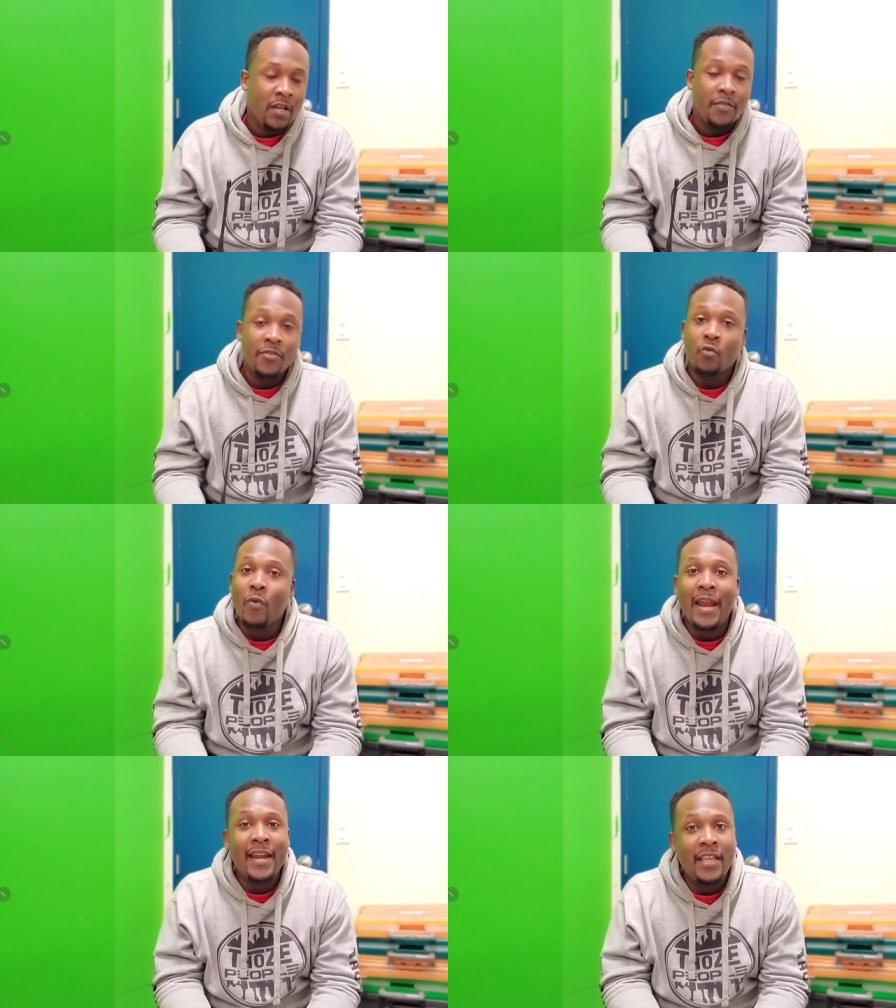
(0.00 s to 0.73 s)
the
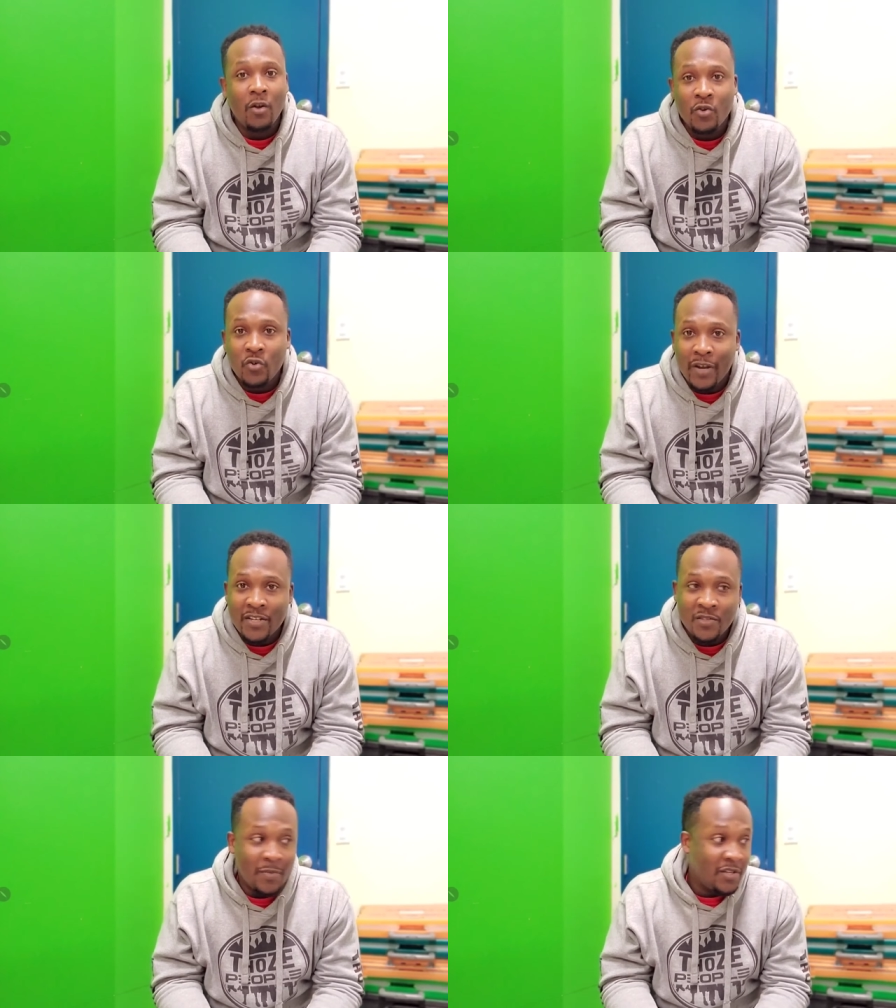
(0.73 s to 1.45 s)
radio
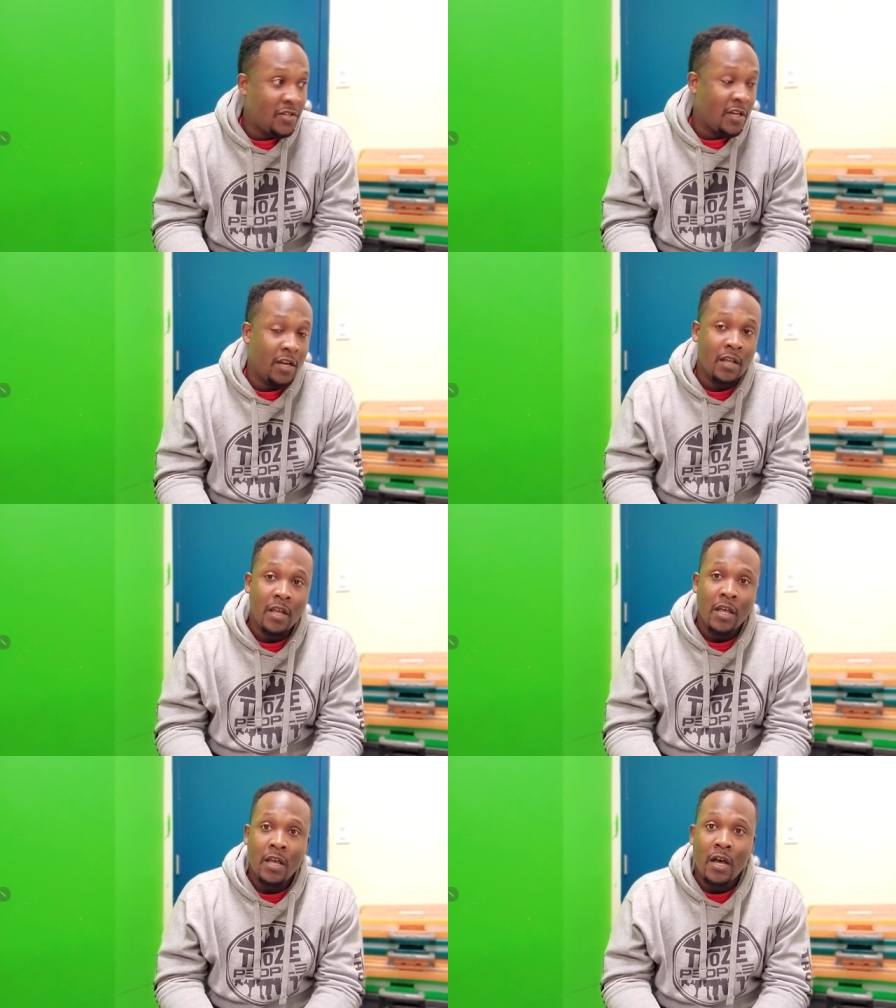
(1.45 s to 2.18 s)
transmission,
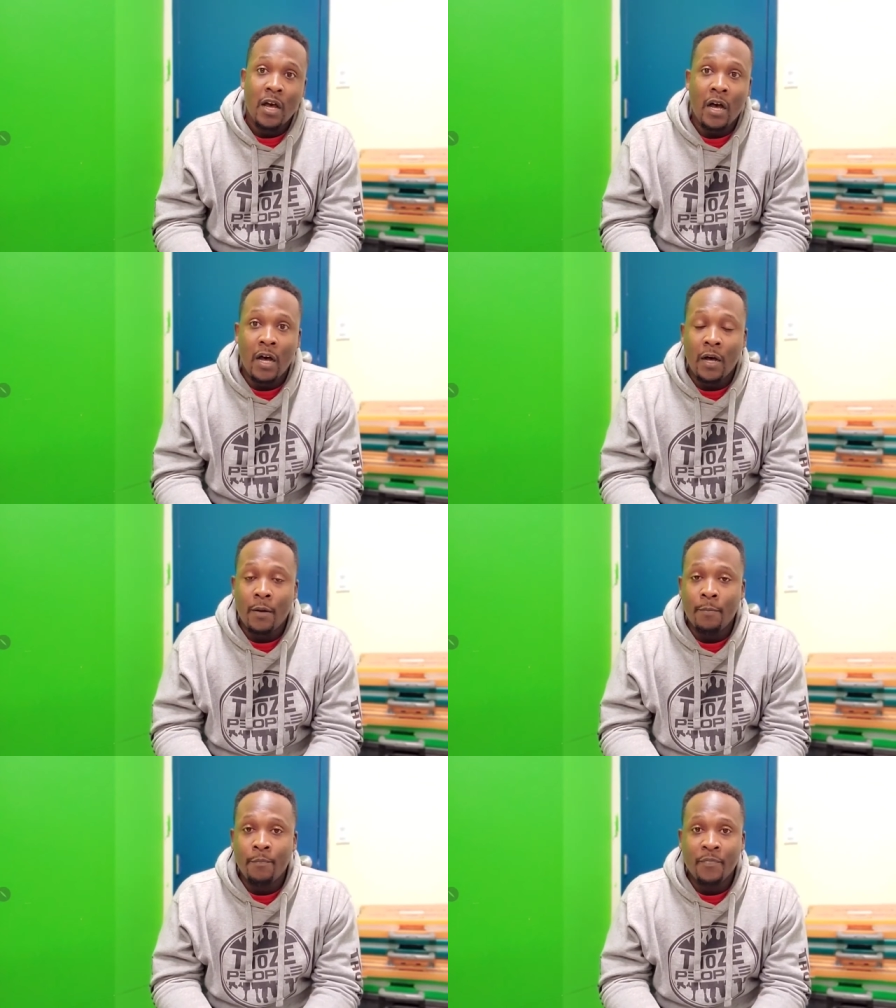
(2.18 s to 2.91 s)

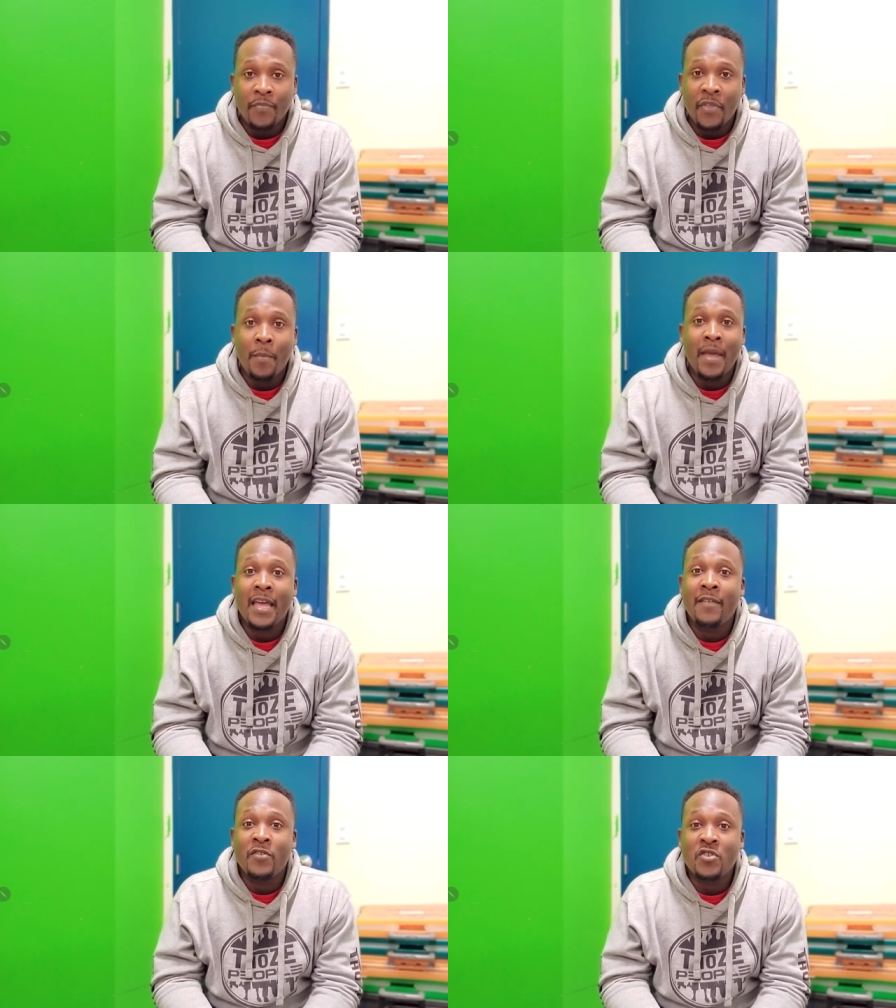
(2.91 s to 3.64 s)
the
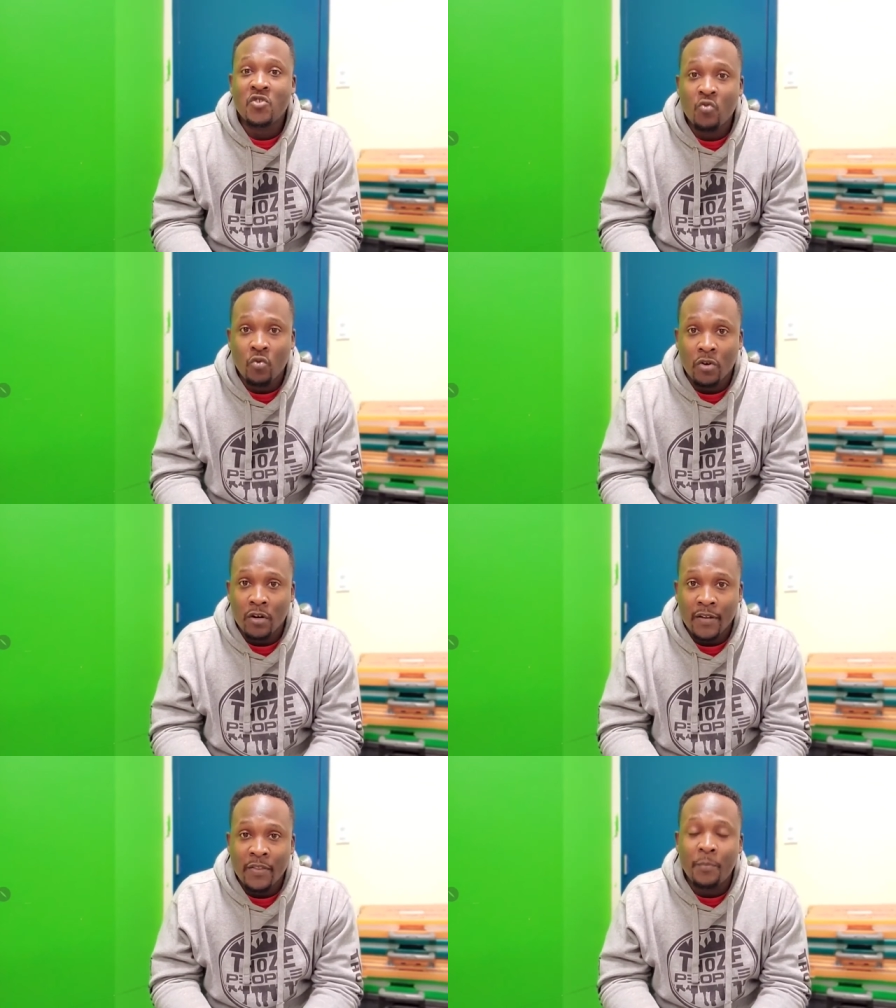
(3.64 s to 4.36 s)
man in the
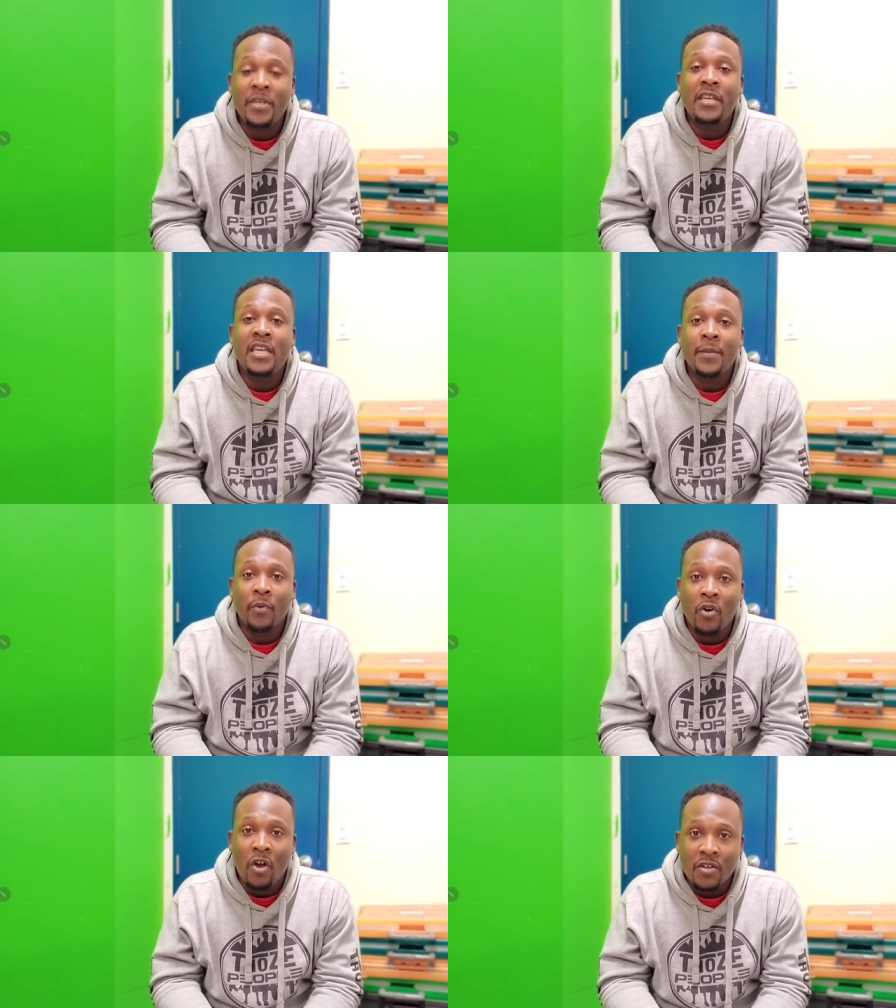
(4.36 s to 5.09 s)
sewer, in the
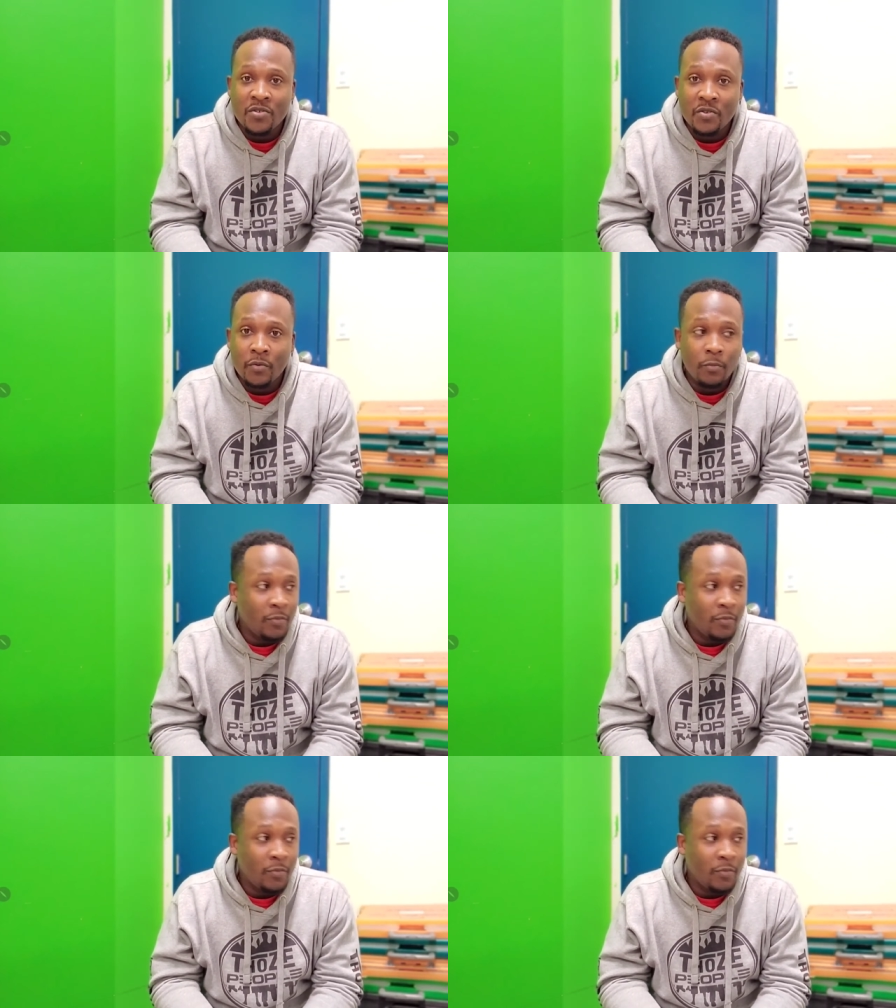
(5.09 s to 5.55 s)
beekeeper costume.